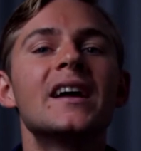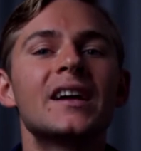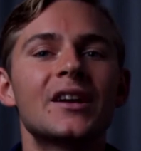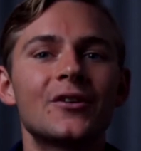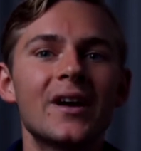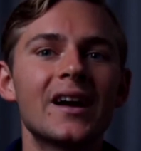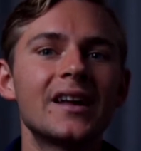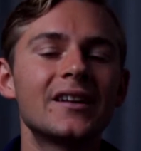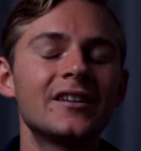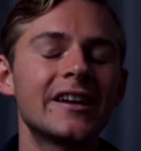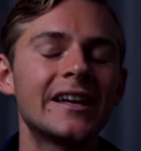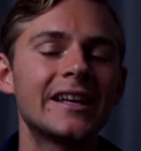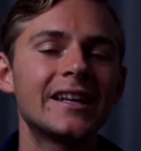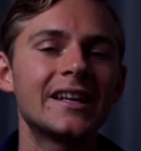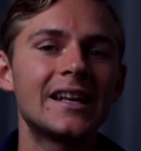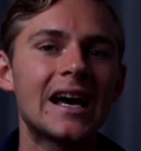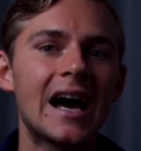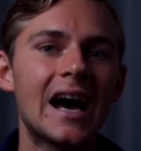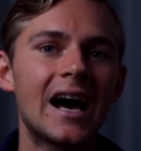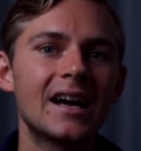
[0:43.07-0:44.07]

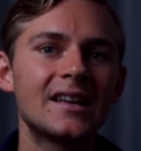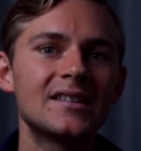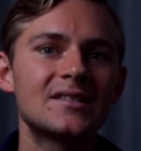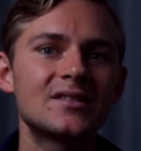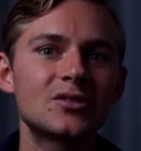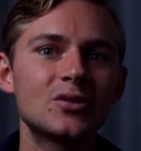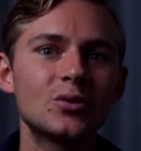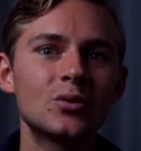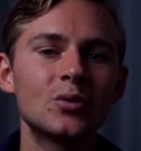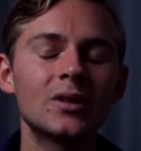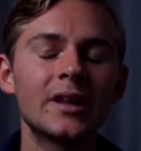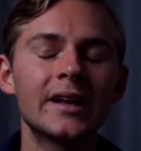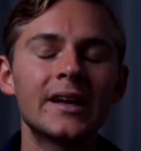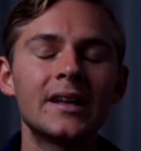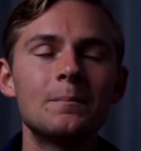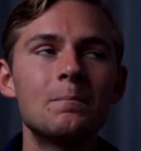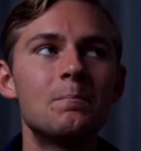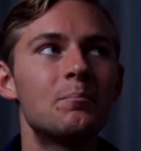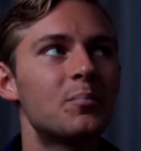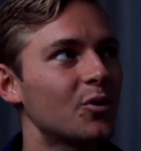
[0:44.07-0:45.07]
graduated high school,
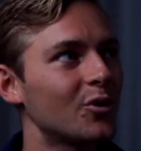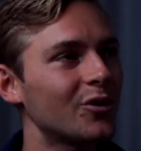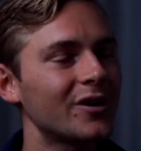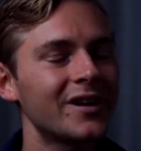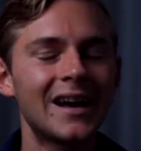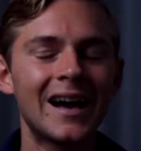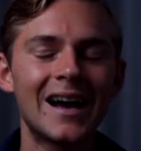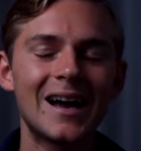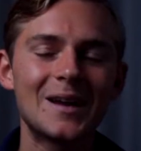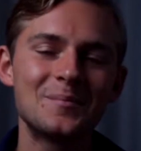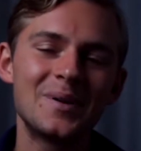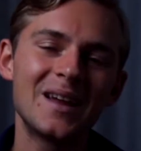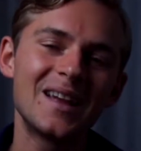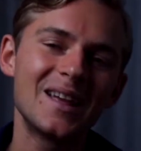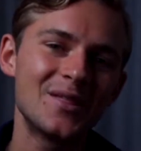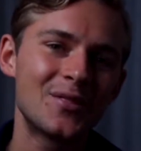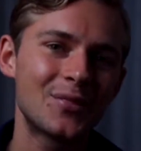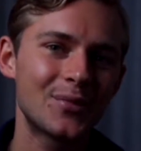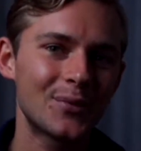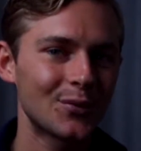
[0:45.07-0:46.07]
and boy, I've
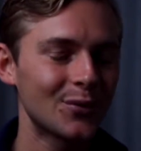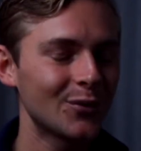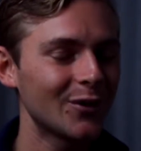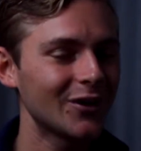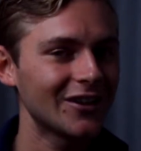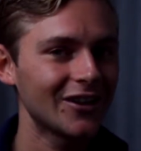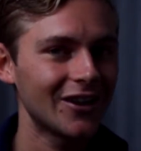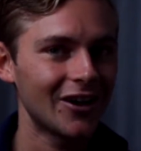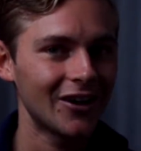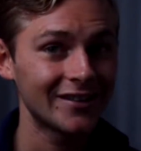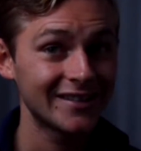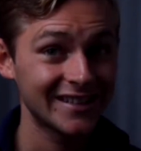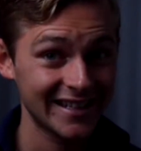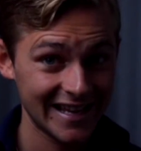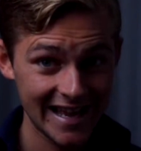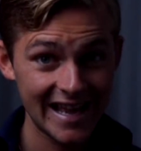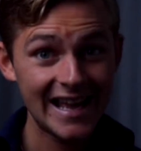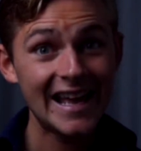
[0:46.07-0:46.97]
been through a lot.